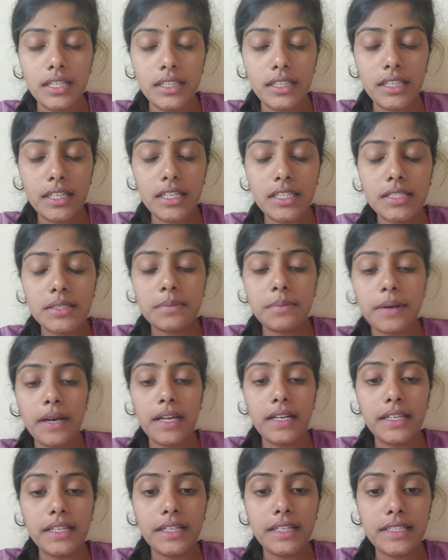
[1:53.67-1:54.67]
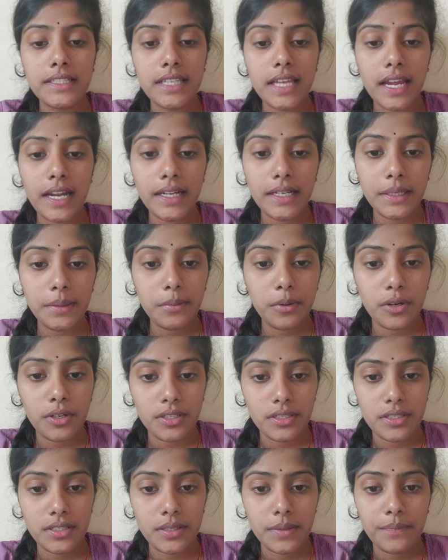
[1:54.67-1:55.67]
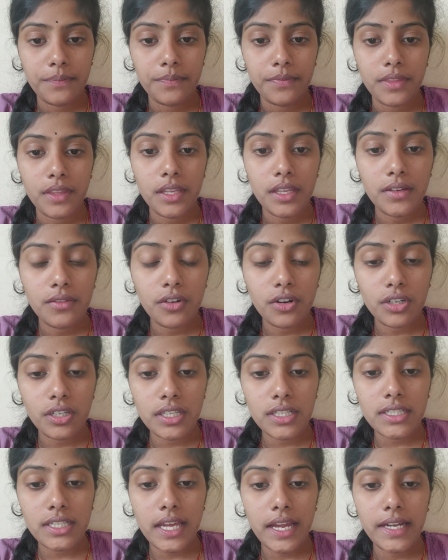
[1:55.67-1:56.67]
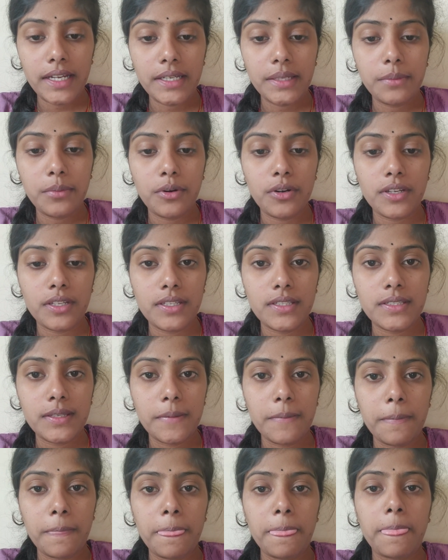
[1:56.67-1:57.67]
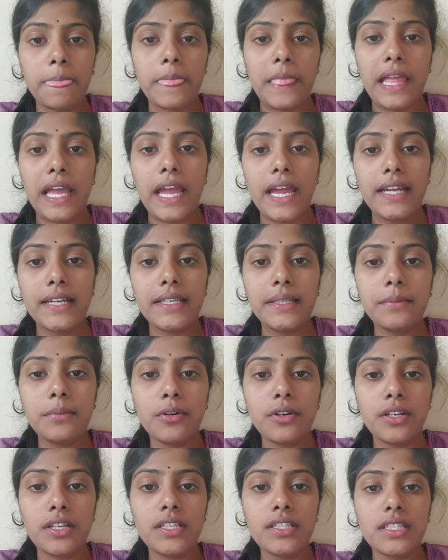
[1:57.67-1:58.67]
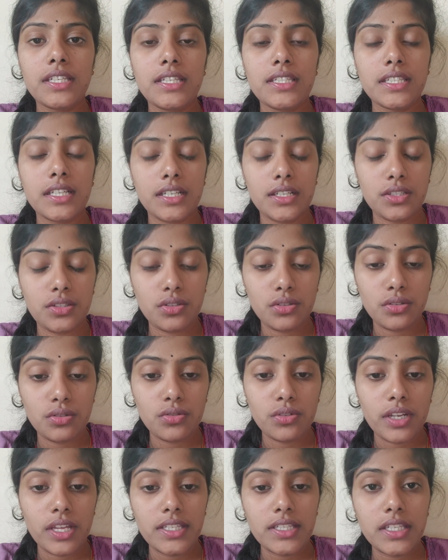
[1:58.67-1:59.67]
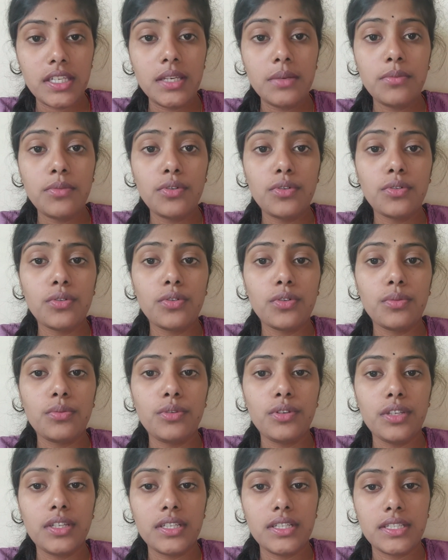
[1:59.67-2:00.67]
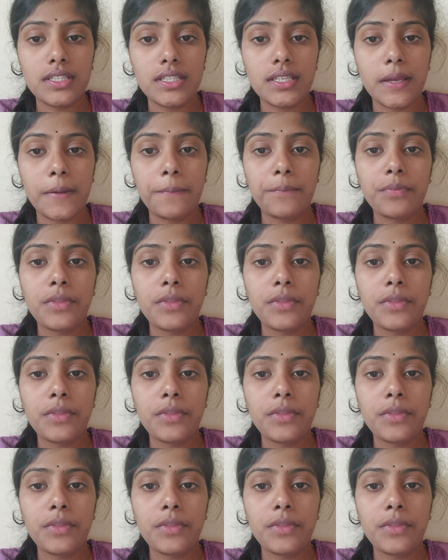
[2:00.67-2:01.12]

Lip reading: Next part, it is antibodies. What is antibodies? The antibodies is also known as the immunoglobulins.